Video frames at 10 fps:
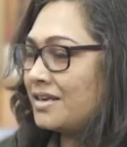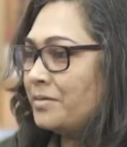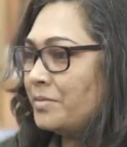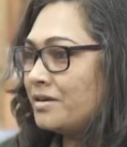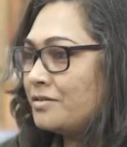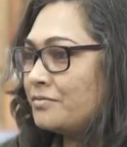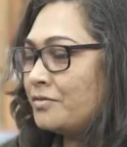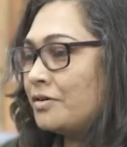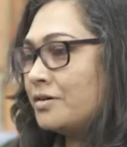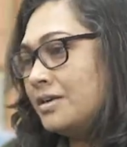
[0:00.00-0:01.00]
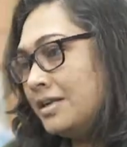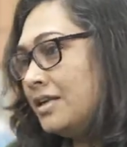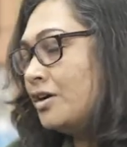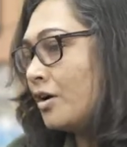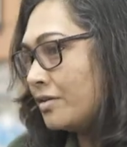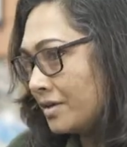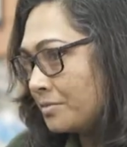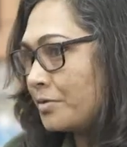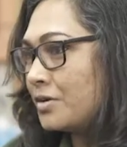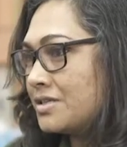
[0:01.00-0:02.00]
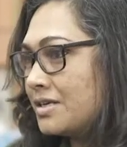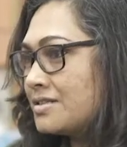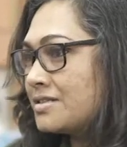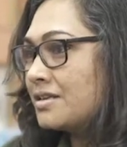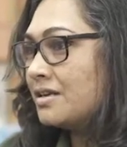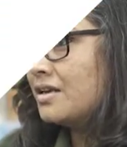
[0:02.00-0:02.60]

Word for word: iMerit for leading content projects.